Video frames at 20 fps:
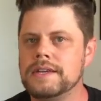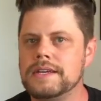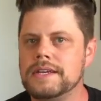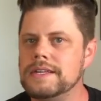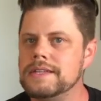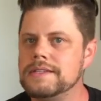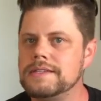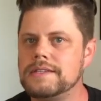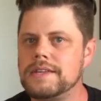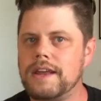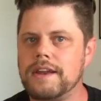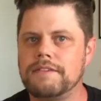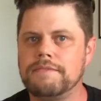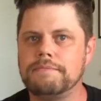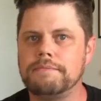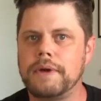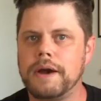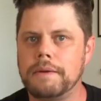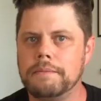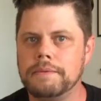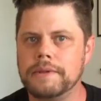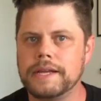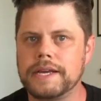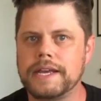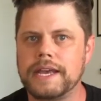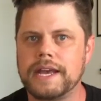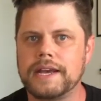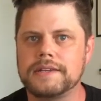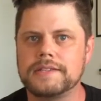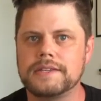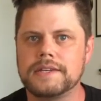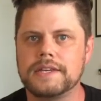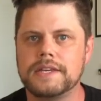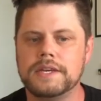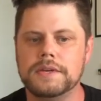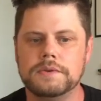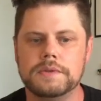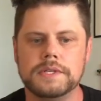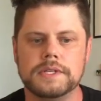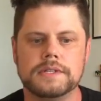instead of public
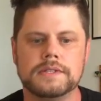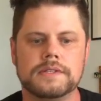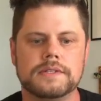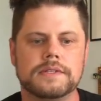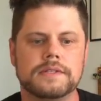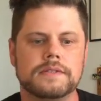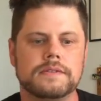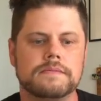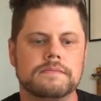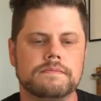executions.